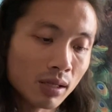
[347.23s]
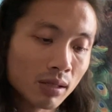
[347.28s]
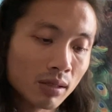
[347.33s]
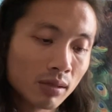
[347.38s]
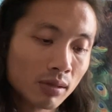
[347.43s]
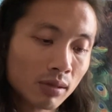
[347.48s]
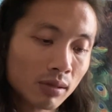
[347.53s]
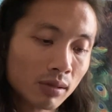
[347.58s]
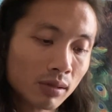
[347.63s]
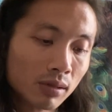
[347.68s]

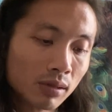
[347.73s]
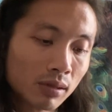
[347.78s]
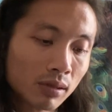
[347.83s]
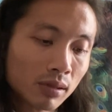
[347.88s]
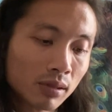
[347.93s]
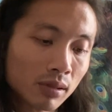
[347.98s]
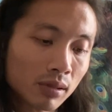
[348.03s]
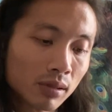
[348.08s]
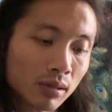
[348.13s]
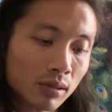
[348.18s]

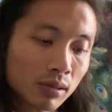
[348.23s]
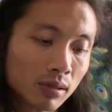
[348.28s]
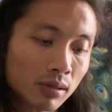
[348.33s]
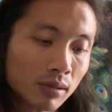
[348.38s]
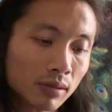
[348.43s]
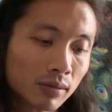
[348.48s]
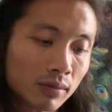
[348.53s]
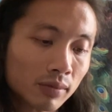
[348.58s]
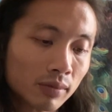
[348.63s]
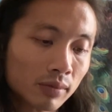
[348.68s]

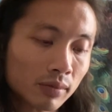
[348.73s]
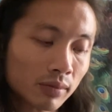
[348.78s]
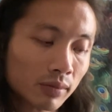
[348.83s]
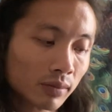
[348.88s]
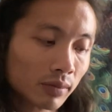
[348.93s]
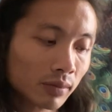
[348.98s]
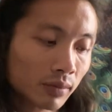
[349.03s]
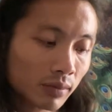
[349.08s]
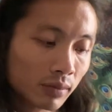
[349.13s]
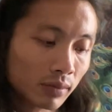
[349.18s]

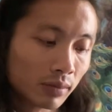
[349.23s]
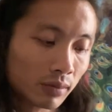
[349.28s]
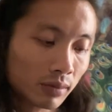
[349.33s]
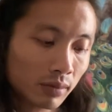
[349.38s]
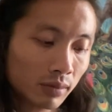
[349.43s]
(no one is talking)